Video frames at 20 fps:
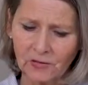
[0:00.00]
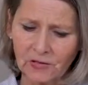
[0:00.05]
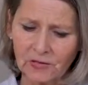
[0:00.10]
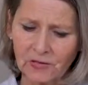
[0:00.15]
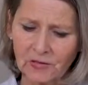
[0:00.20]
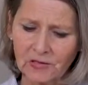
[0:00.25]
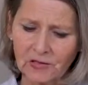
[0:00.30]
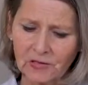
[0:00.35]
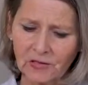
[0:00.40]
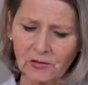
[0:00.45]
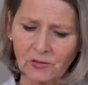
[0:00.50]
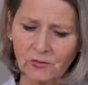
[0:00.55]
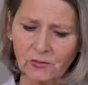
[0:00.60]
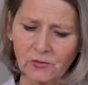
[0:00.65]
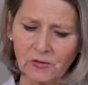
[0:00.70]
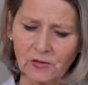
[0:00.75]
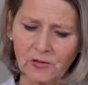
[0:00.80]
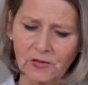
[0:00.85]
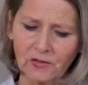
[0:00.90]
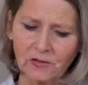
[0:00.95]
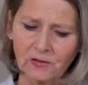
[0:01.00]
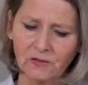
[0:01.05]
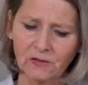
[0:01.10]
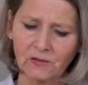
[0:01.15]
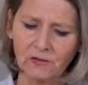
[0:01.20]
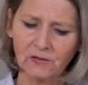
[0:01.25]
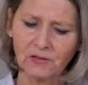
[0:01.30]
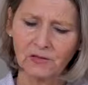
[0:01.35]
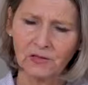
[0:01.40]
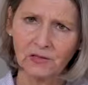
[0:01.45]
And of course, the smooth
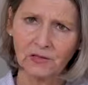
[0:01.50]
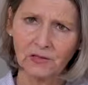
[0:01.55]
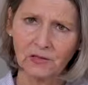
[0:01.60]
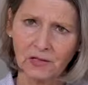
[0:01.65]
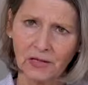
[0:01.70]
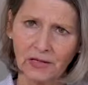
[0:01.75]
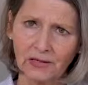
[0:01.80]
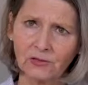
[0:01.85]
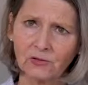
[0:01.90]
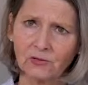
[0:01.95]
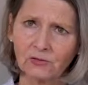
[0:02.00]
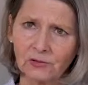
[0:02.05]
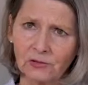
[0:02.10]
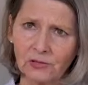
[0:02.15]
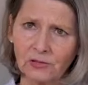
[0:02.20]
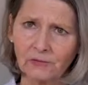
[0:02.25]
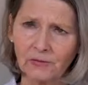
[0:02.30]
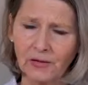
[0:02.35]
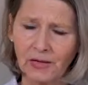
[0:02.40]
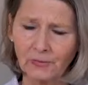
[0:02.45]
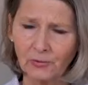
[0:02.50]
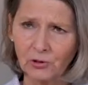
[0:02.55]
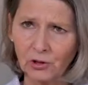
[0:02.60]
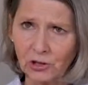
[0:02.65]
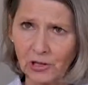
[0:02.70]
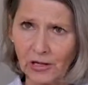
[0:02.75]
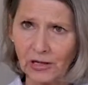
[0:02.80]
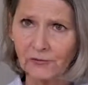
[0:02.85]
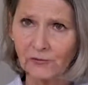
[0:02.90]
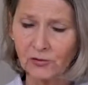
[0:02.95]
and striated muscles are
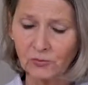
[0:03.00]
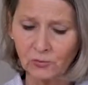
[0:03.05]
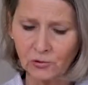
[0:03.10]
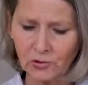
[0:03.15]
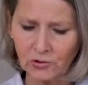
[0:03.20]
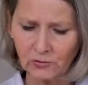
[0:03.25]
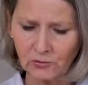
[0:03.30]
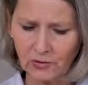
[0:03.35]
affected.